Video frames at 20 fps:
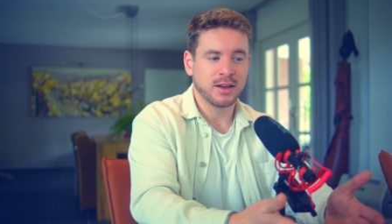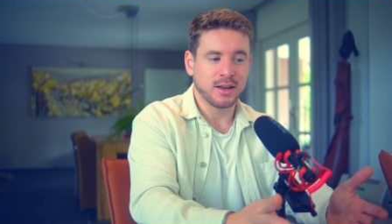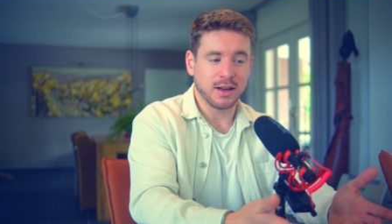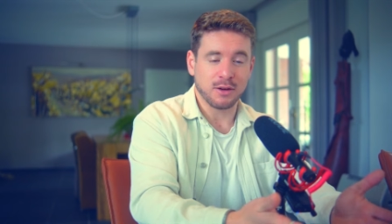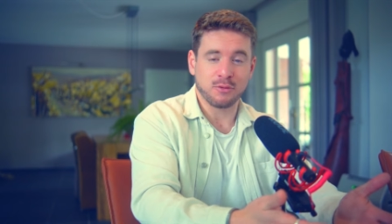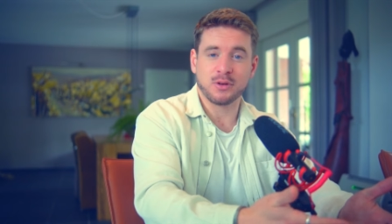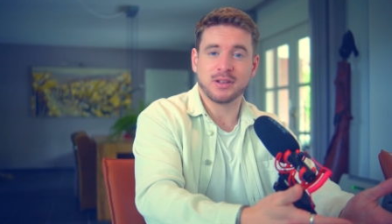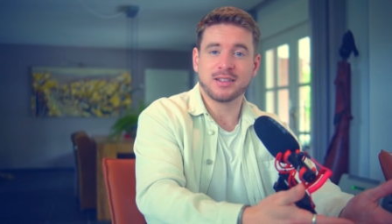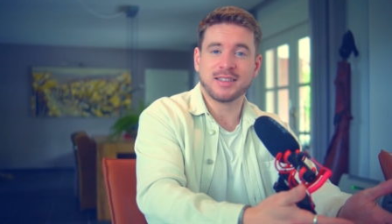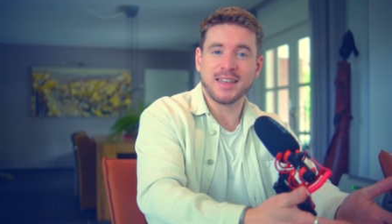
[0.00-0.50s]

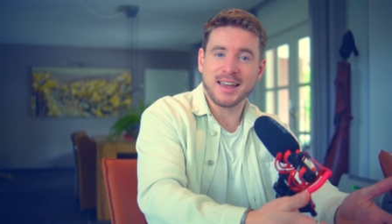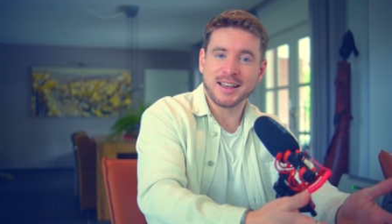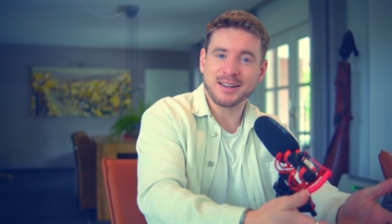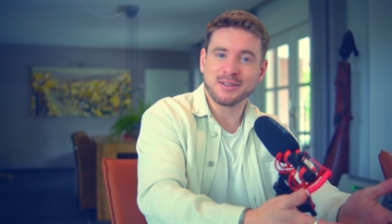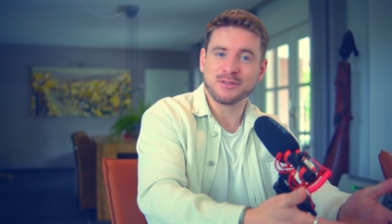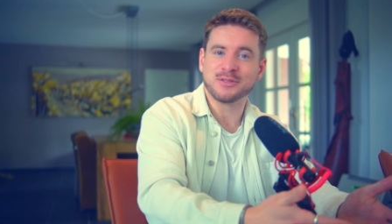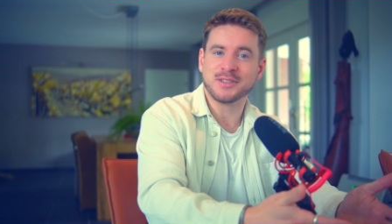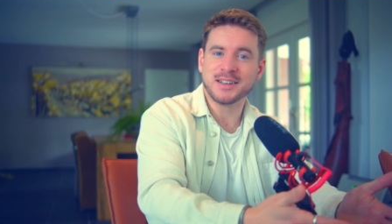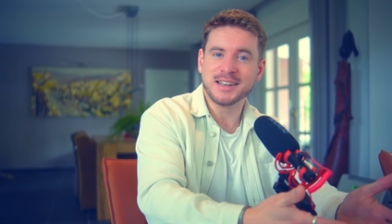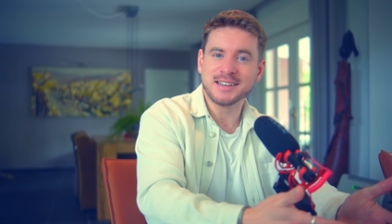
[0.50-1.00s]
If we think
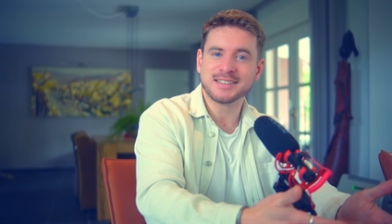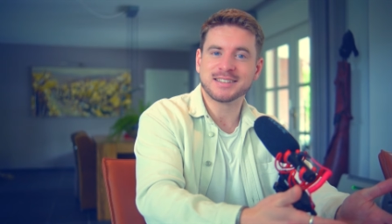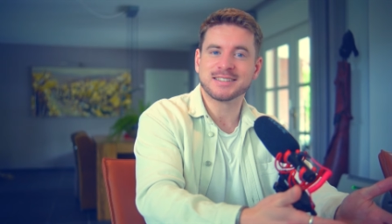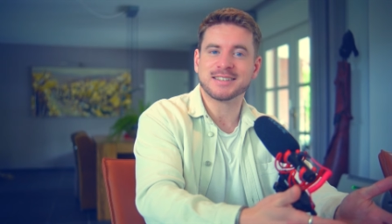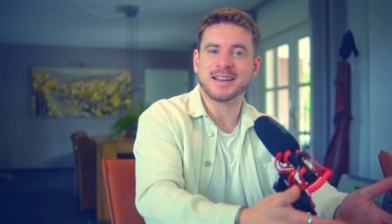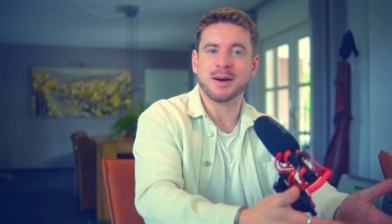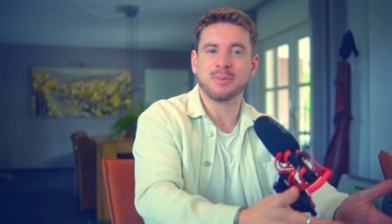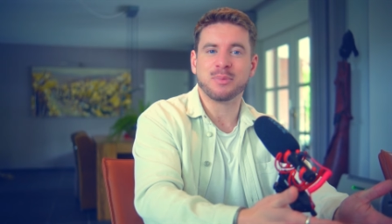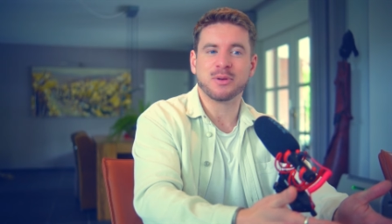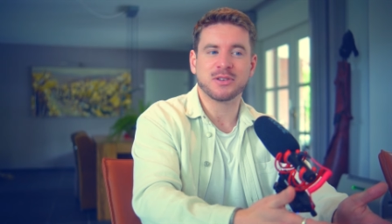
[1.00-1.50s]
of these
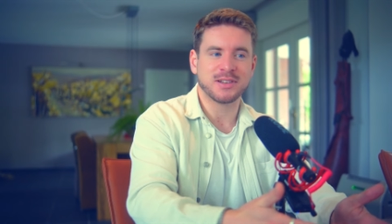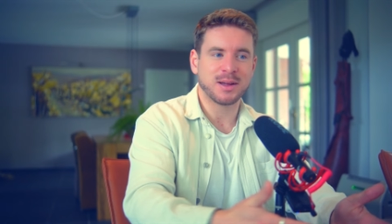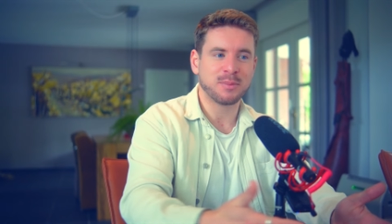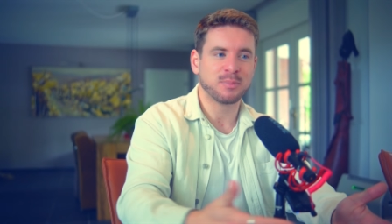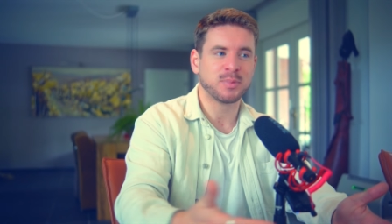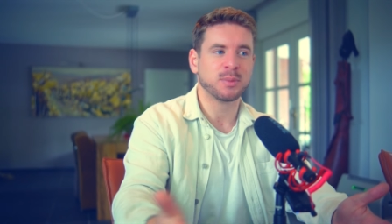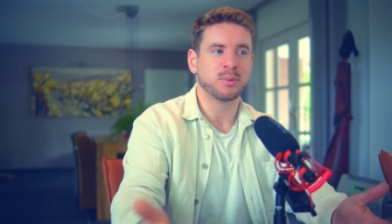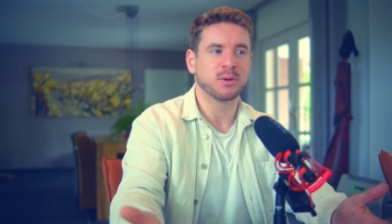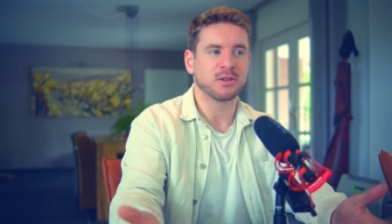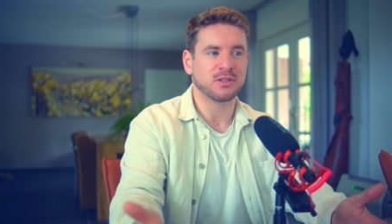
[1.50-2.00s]
examples, then
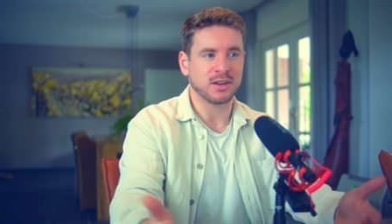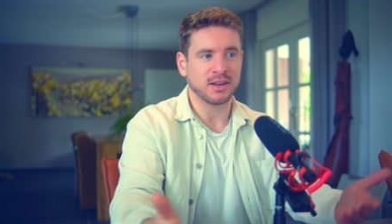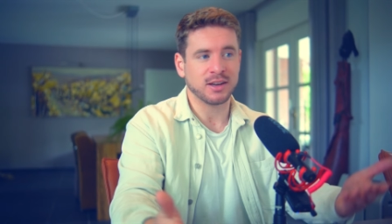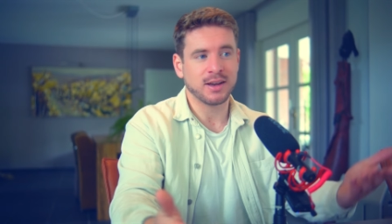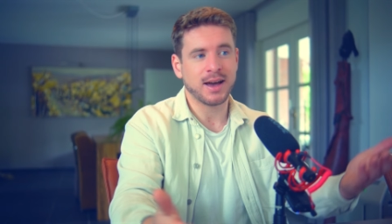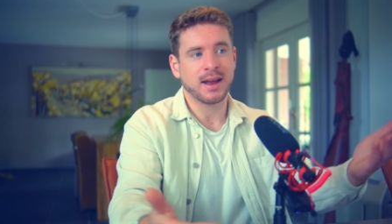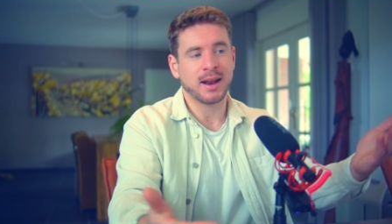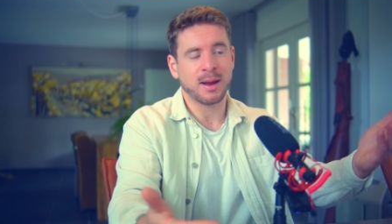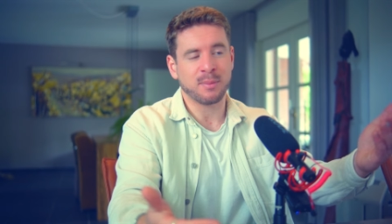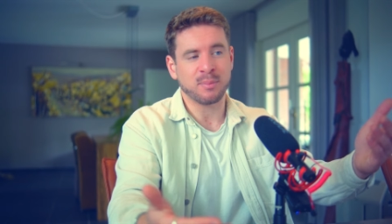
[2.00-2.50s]
people say,
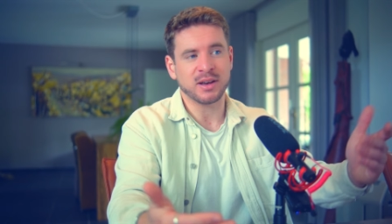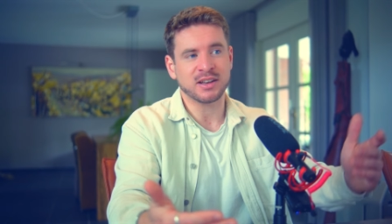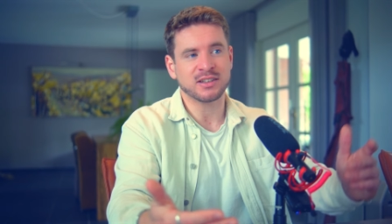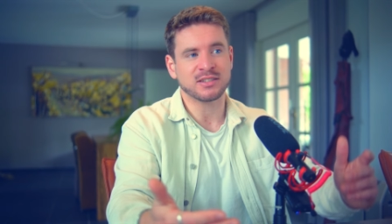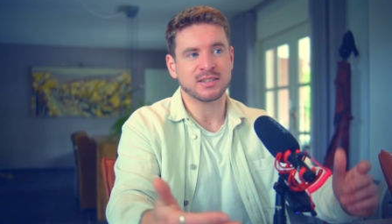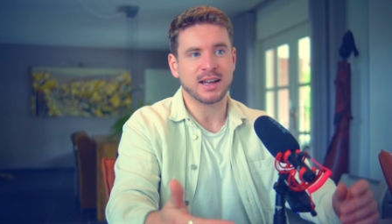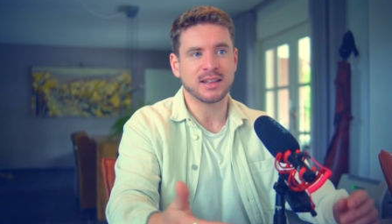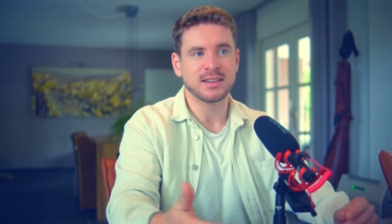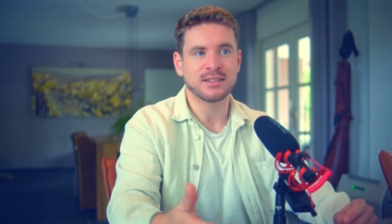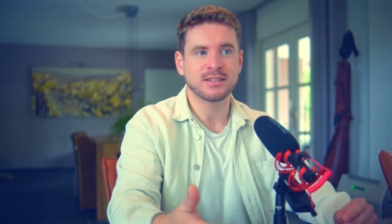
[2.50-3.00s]
yeah, that makes
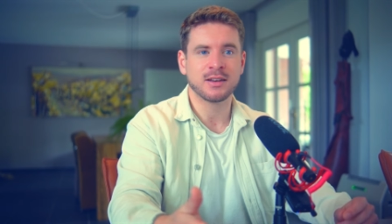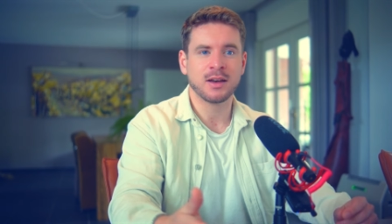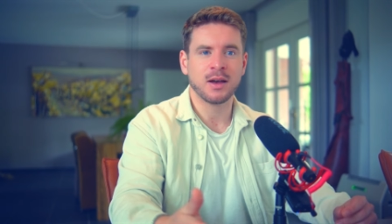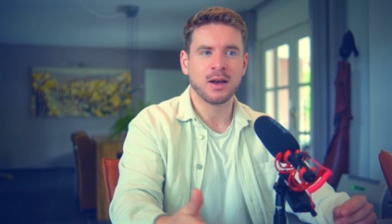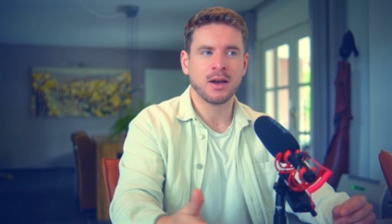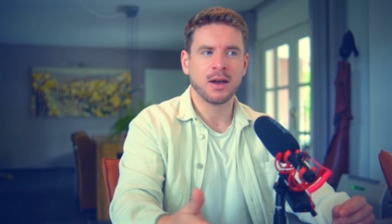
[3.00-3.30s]
sense.